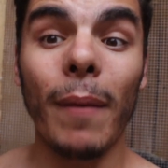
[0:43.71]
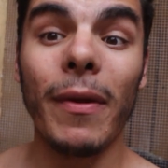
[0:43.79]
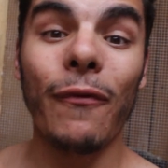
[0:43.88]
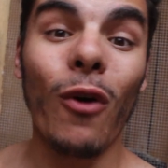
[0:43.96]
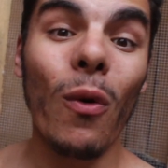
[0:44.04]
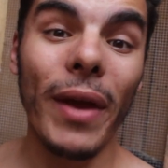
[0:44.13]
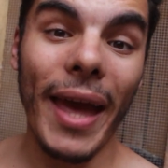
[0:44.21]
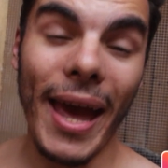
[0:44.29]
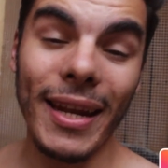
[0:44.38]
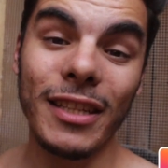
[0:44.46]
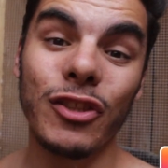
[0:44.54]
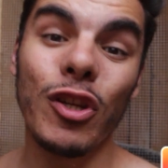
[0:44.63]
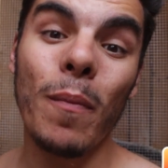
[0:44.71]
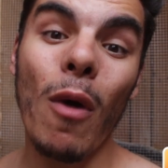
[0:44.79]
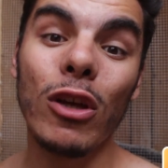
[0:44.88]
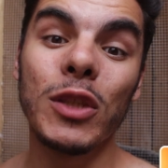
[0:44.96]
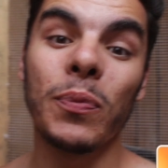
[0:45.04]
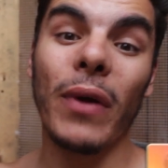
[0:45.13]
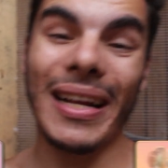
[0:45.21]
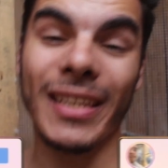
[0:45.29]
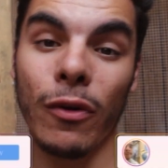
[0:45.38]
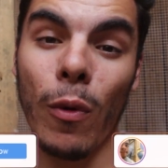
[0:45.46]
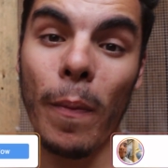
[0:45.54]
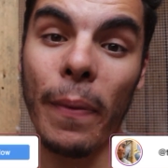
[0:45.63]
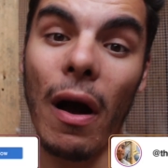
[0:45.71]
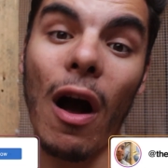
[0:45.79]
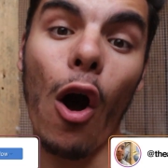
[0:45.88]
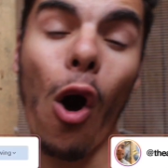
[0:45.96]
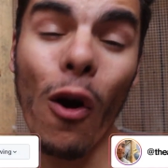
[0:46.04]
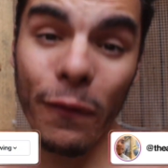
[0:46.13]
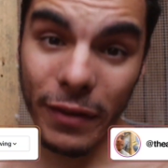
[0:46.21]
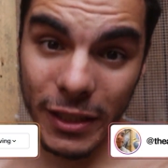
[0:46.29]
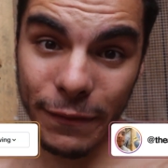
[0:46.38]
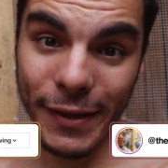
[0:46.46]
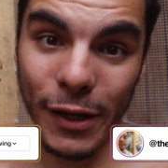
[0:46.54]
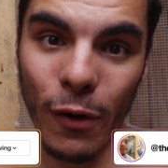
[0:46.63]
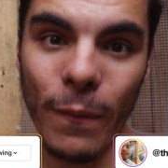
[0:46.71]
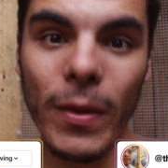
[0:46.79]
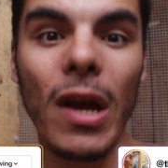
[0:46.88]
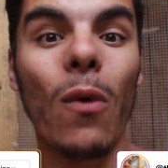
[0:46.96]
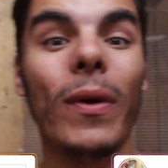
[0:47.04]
Before we head into the most practical part of this video,